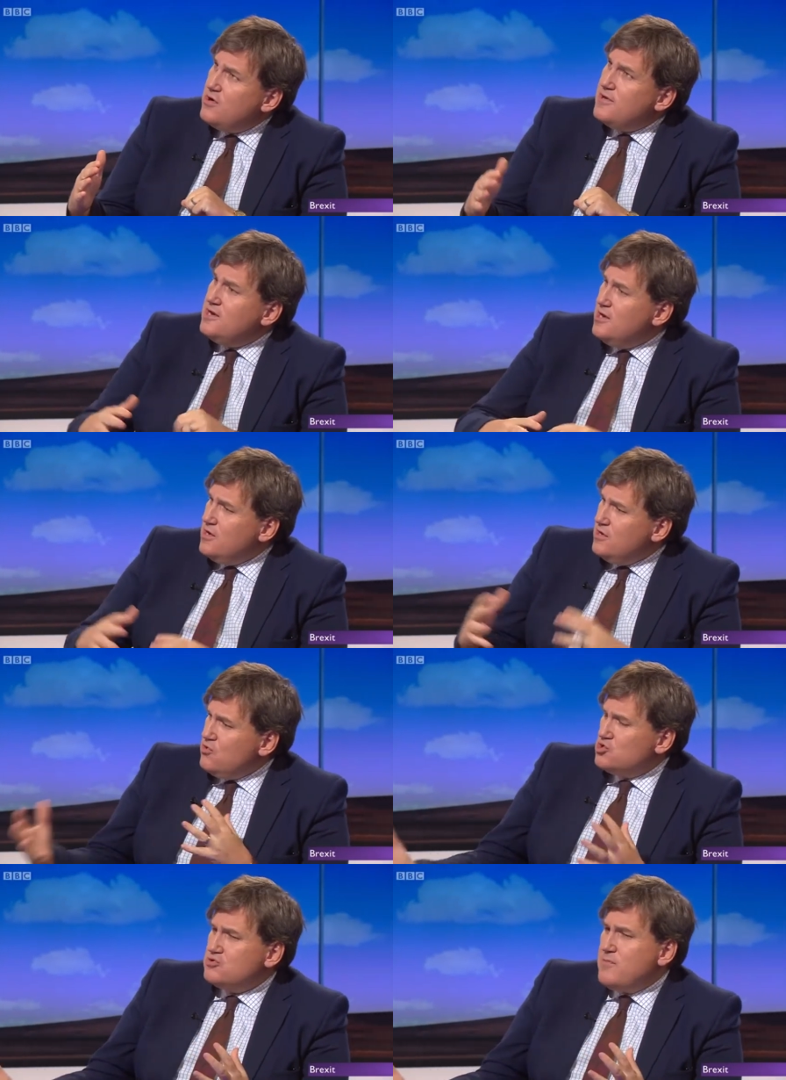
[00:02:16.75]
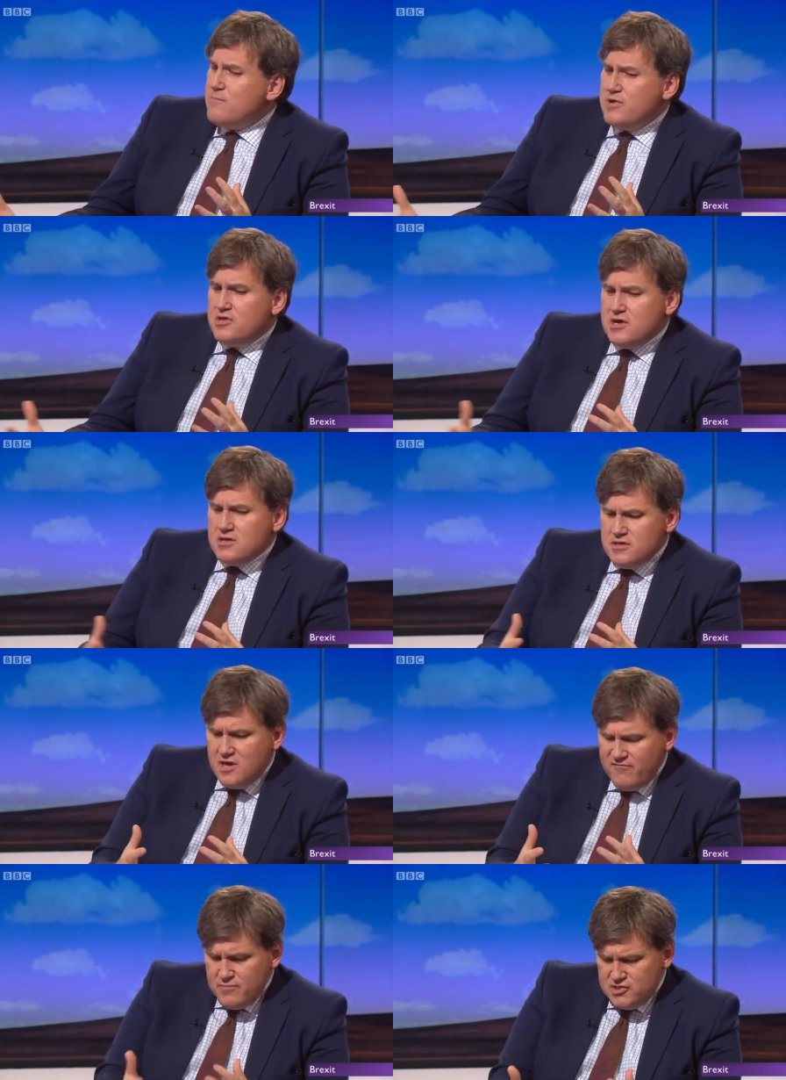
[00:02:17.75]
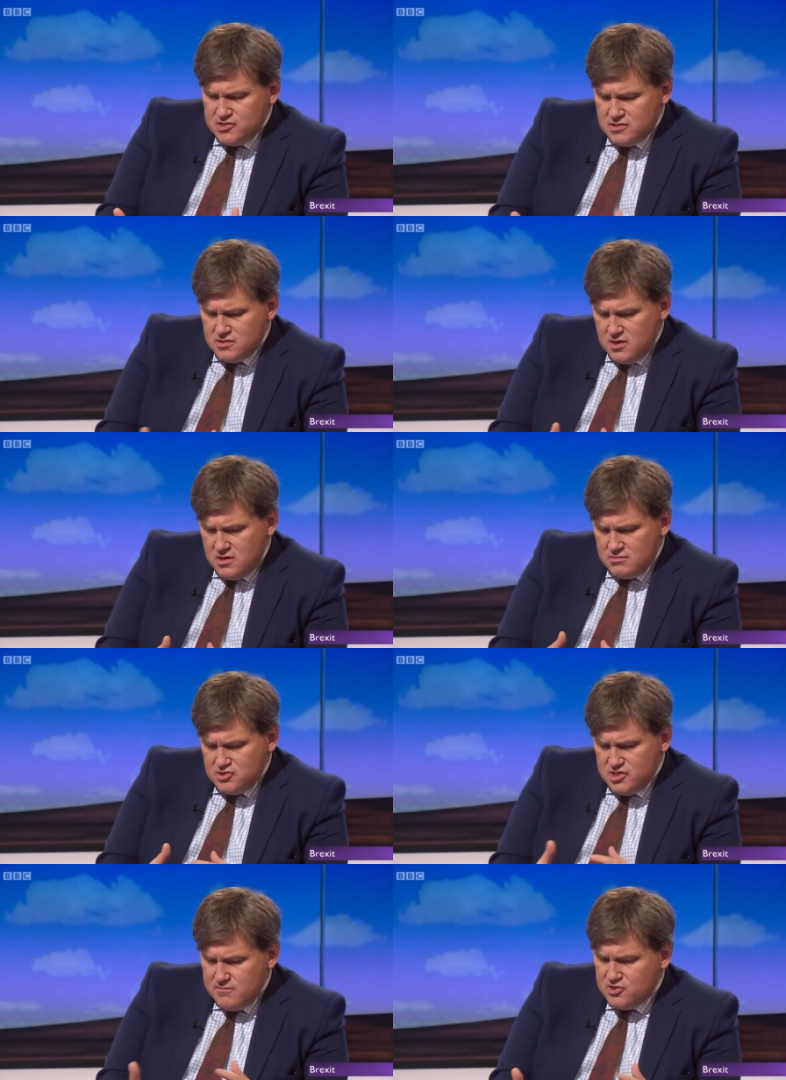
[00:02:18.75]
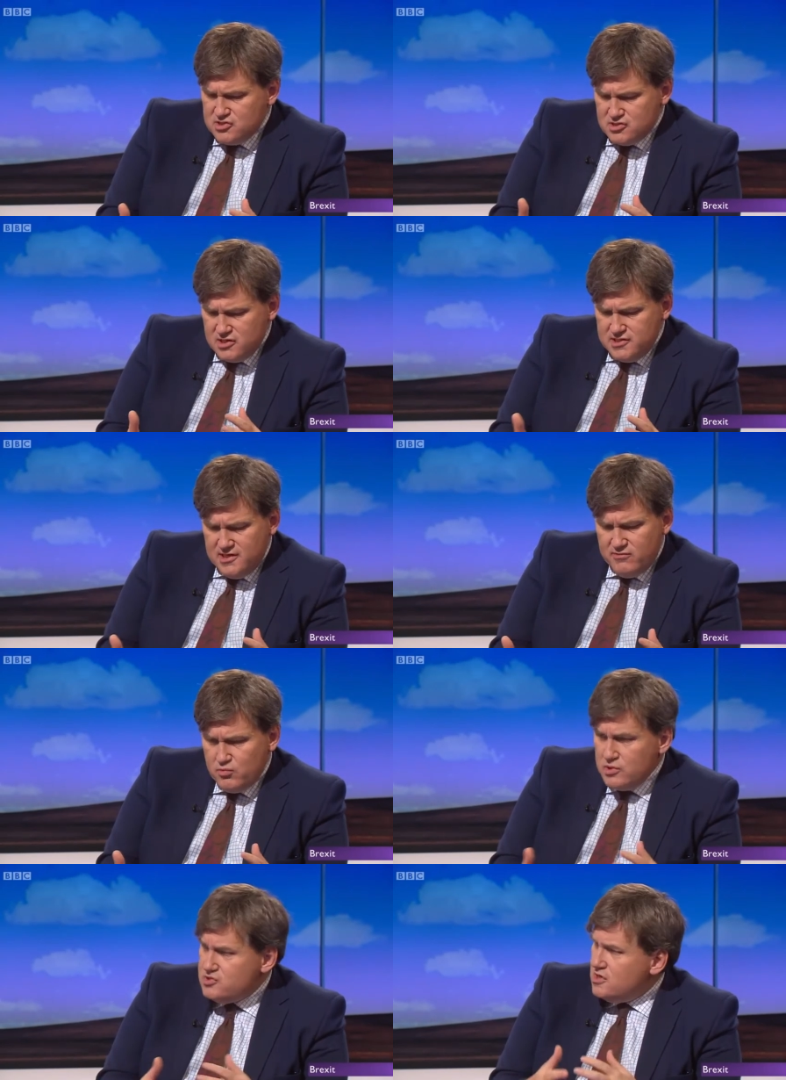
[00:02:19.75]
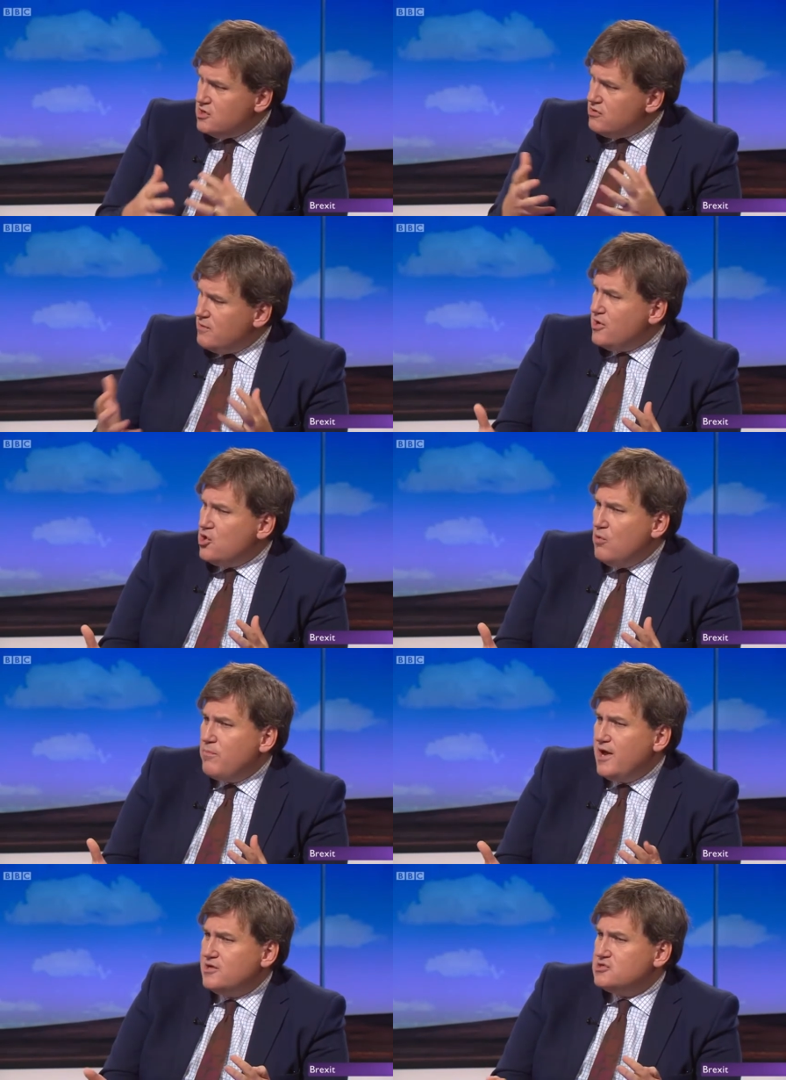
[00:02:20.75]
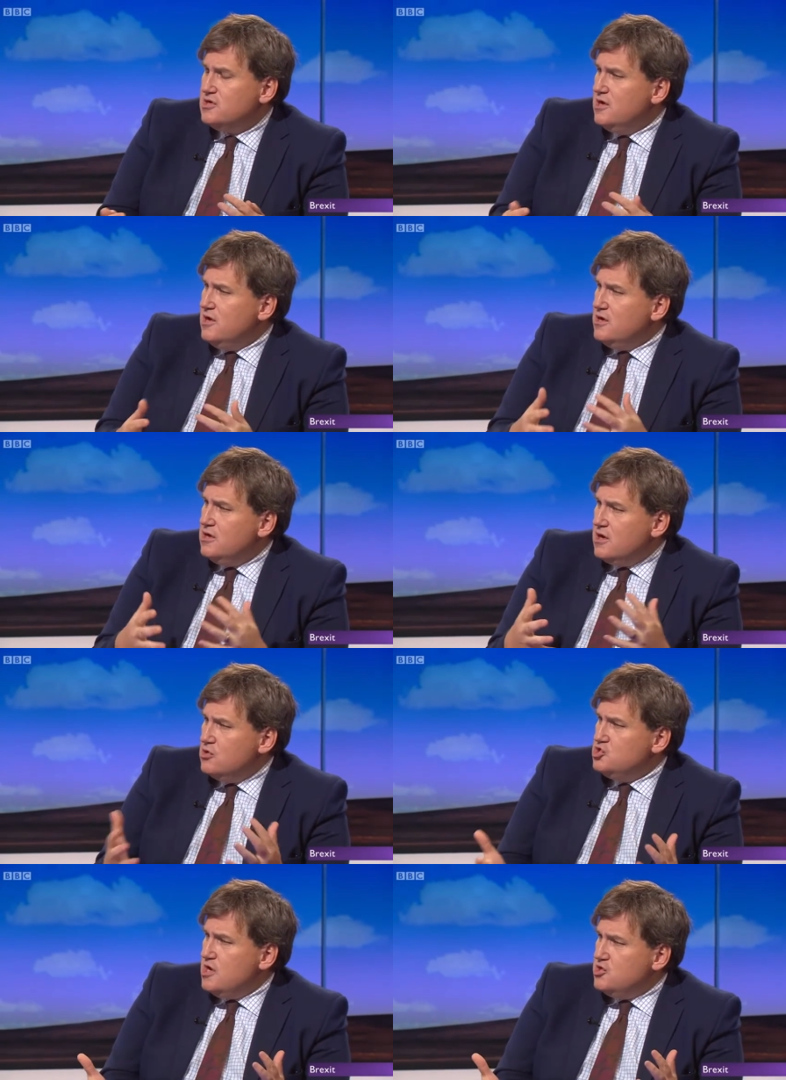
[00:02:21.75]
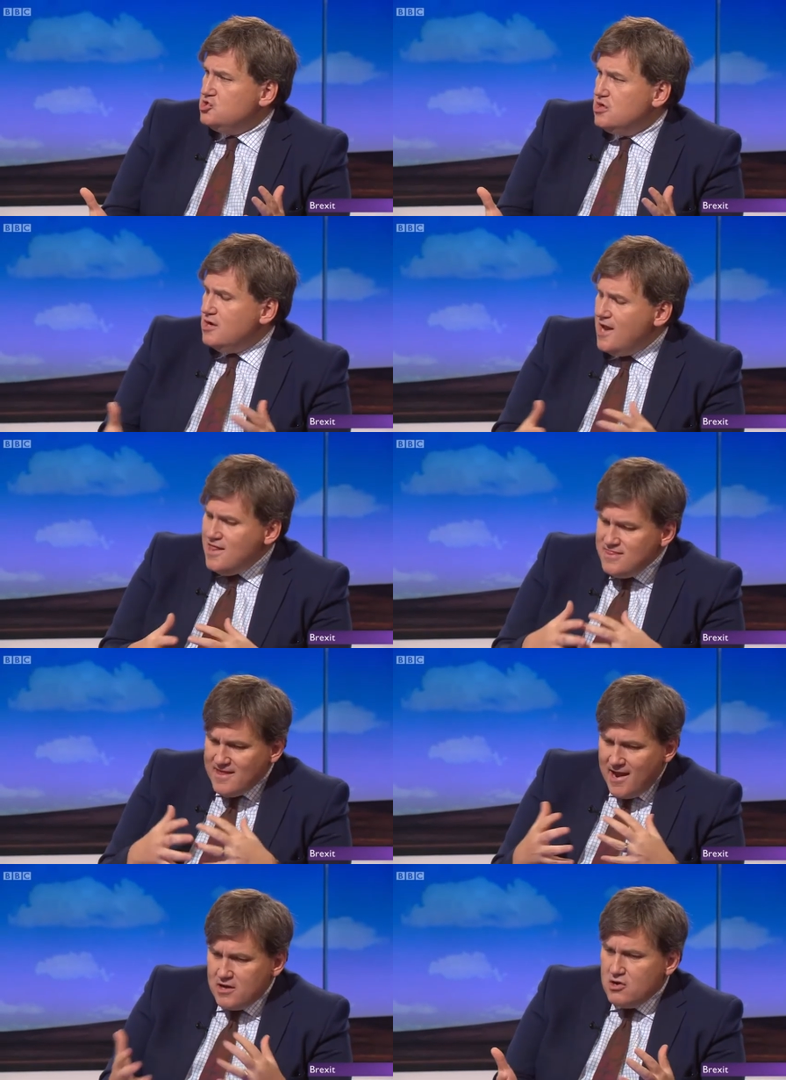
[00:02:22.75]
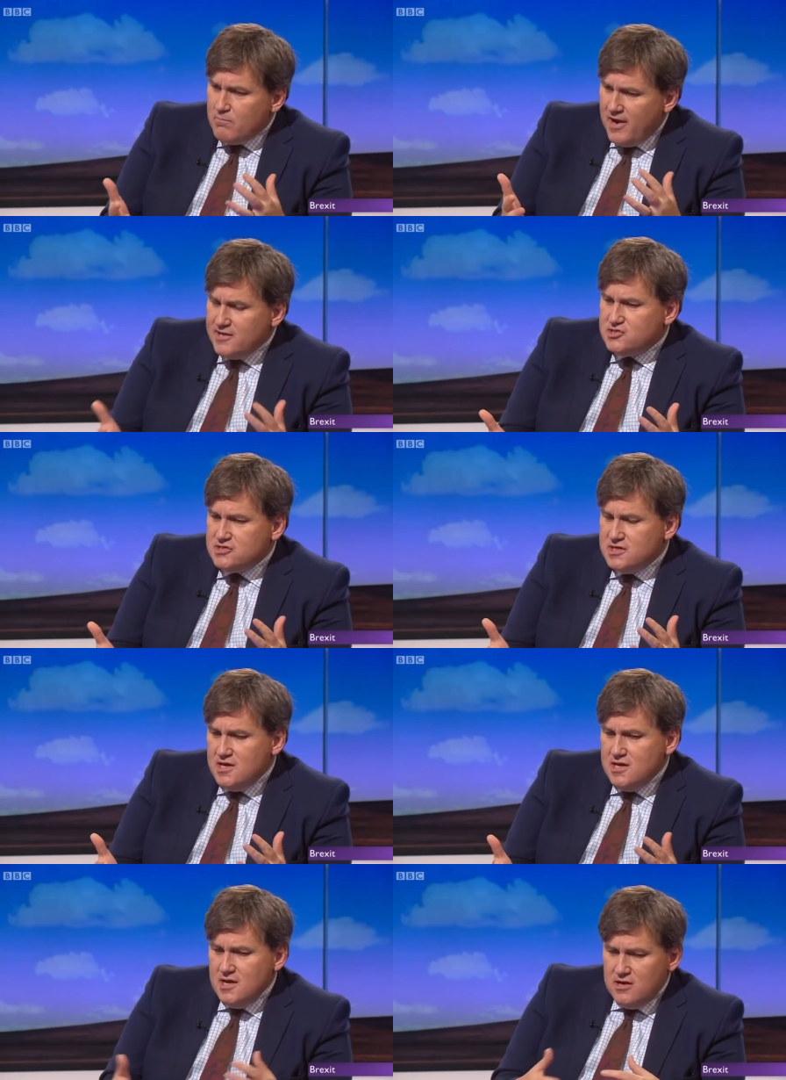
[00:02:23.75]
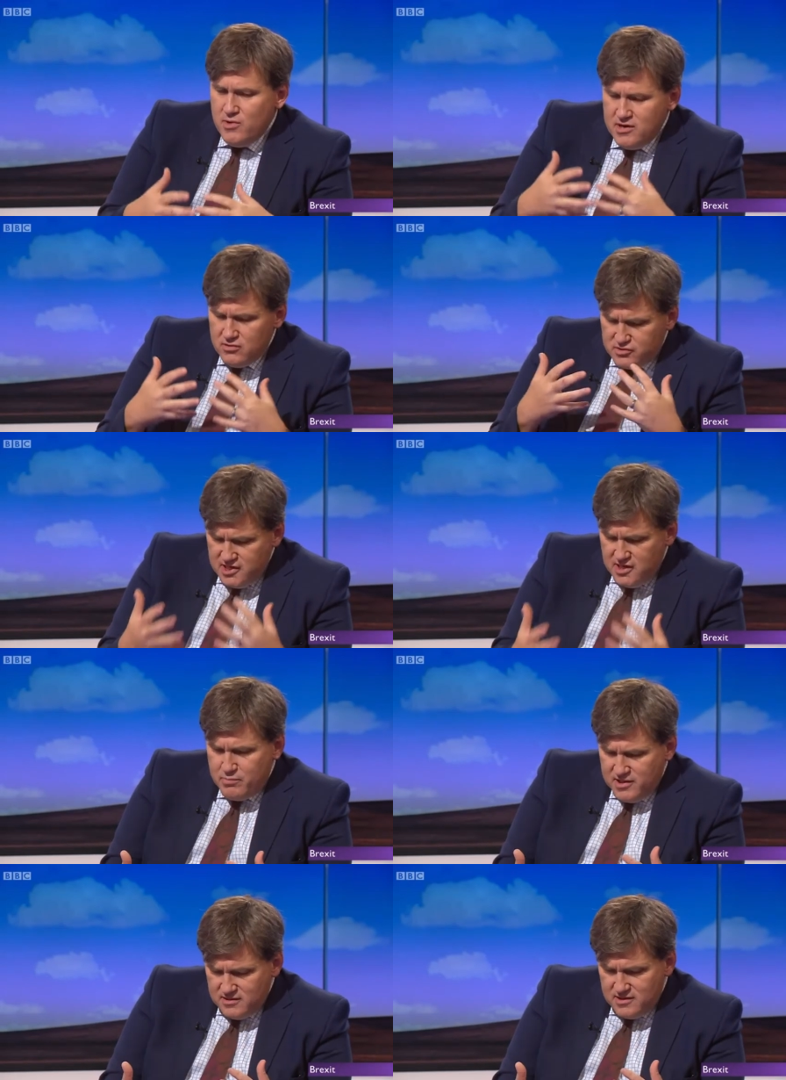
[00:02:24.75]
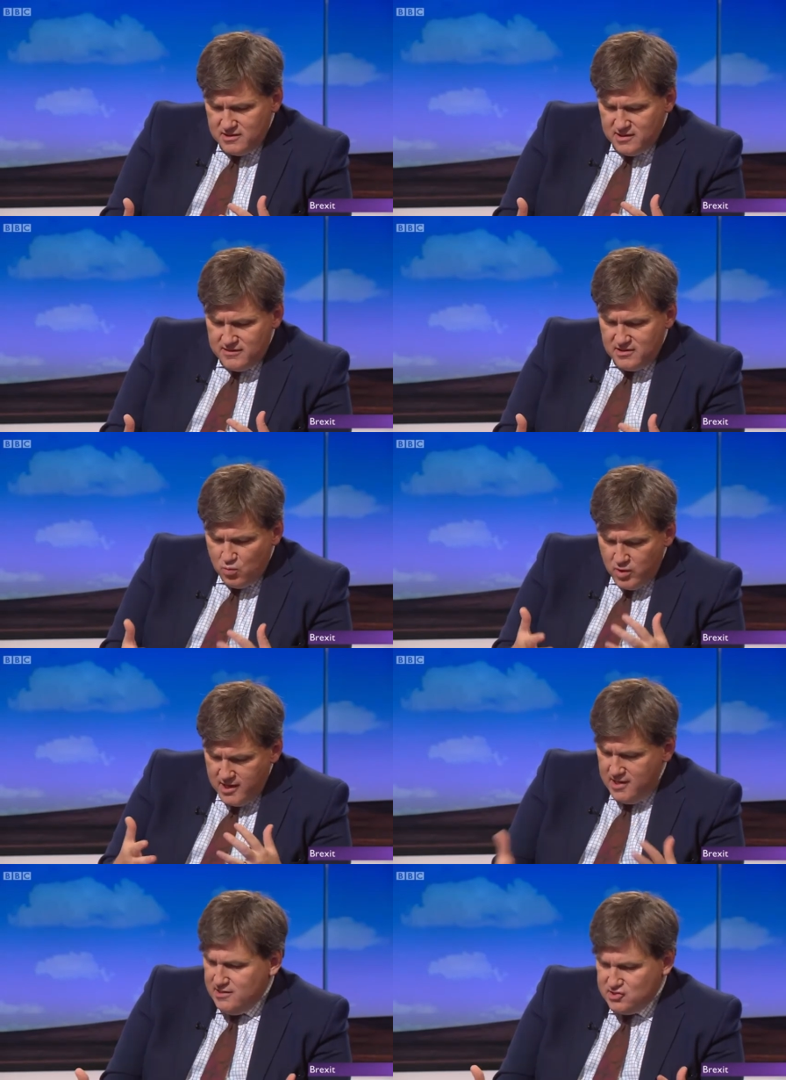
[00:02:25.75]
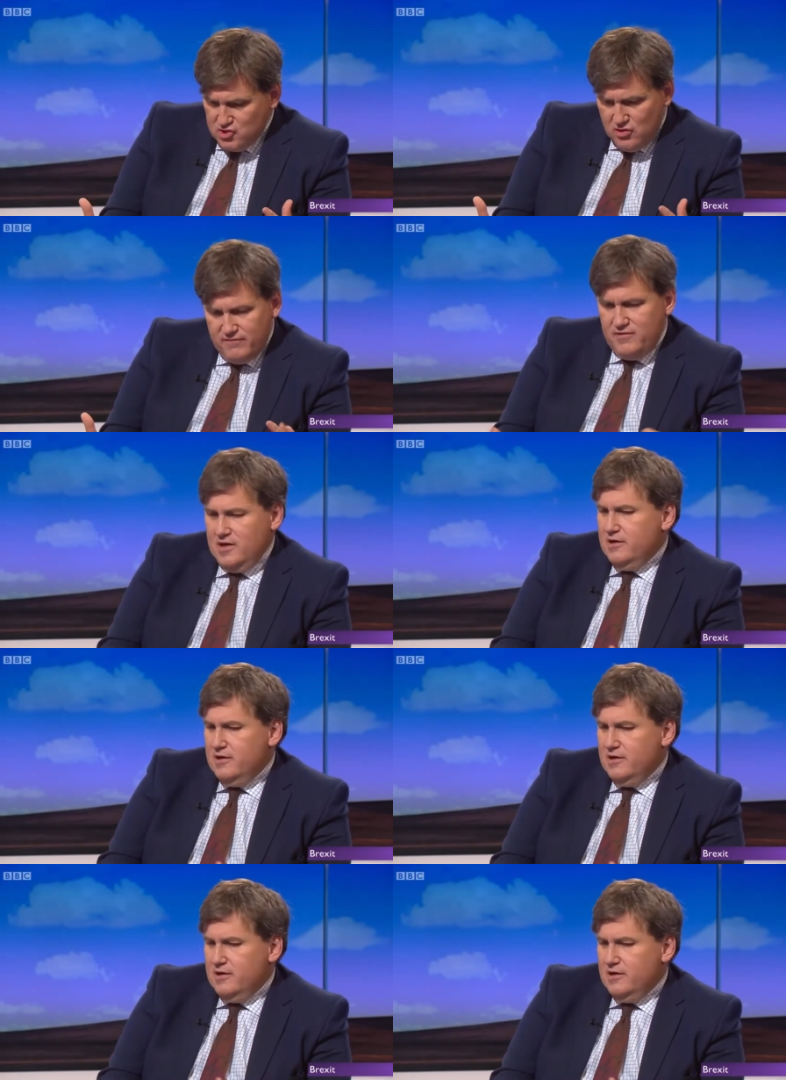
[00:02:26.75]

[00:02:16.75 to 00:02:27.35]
I mean, you've got to remember, the government and senior ministers are dealing with what is an incredibly complex negotiation. And in that complexity, when you're deep in the weeds of,